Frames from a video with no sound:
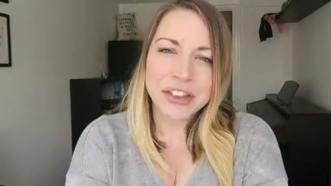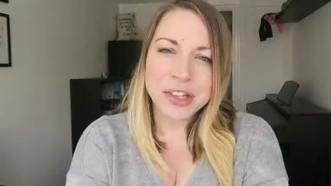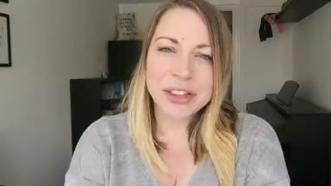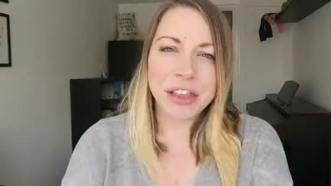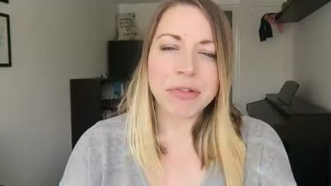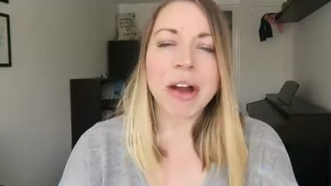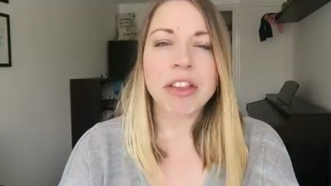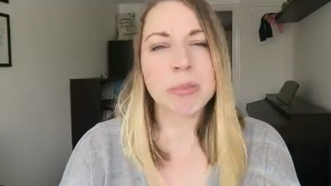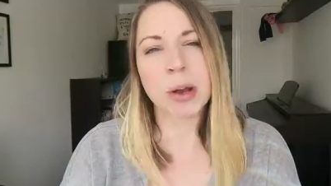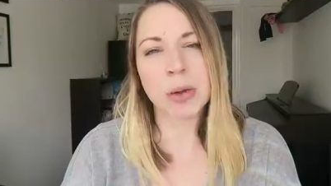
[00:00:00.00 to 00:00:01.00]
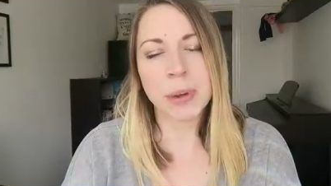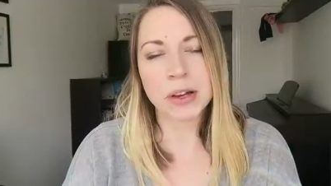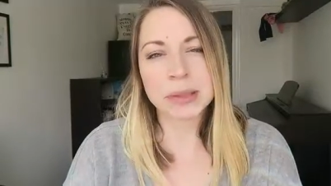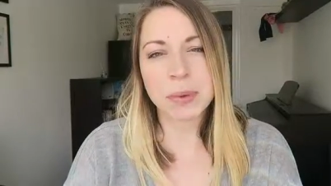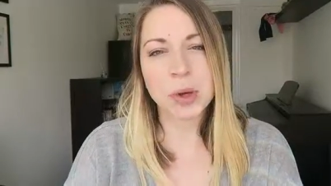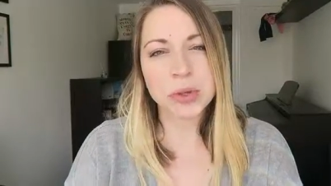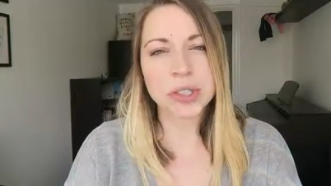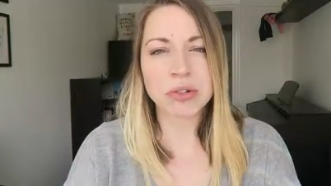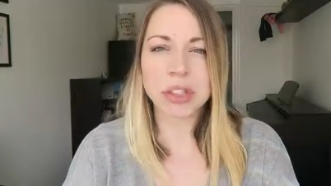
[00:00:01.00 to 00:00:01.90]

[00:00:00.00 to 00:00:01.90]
Do that throughout the blog post, but also